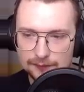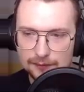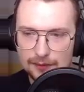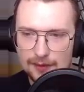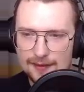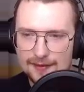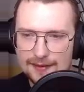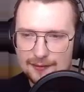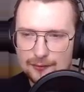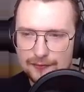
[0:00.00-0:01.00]
Oh, I
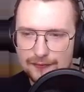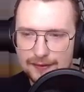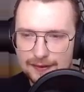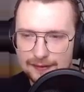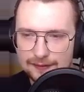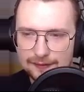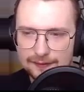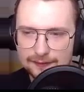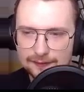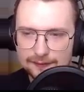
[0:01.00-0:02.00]
like all of these.
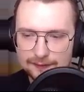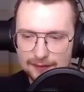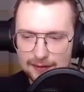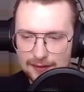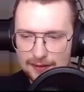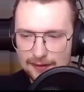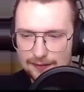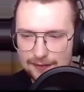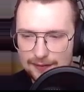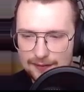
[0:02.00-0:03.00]
Ah, oh,
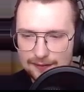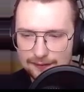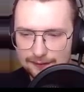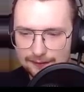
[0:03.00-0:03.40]
no.